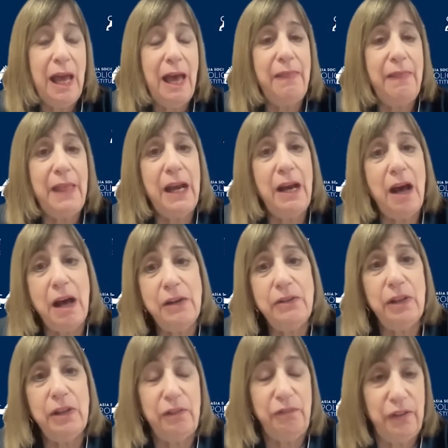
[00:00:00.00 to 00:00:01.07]
and then on
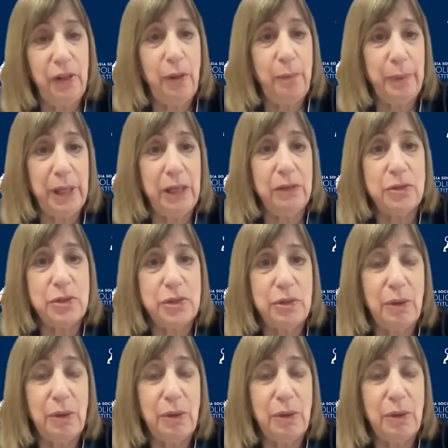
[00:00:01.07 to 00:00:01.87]
to the Philippines.